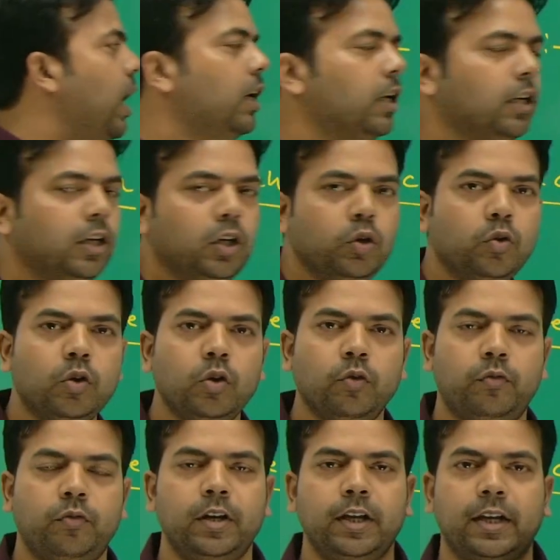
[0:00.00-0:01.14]

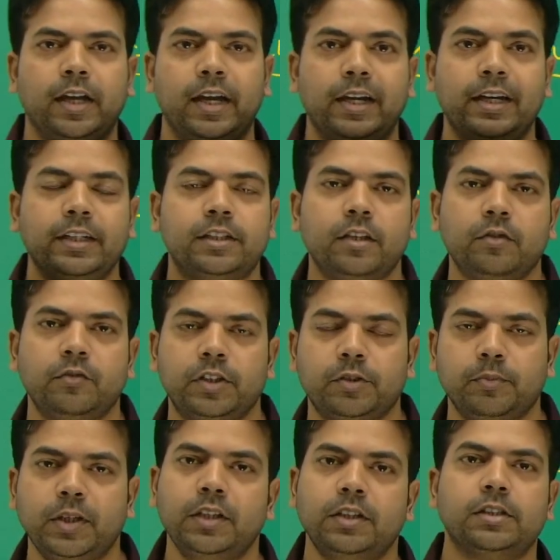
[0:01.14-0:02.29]
nucleophilic addition, which
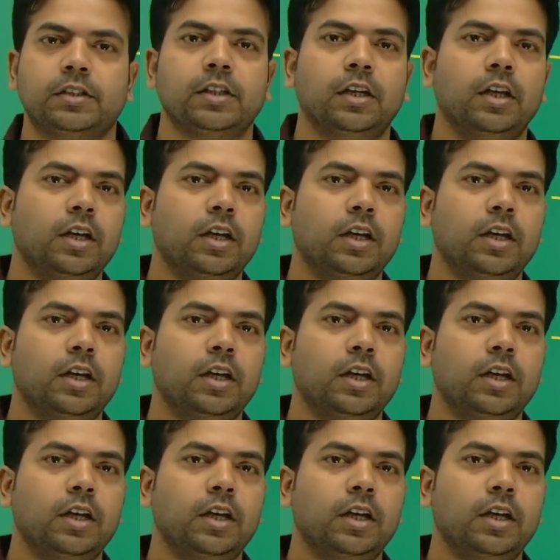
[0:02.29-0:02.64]
means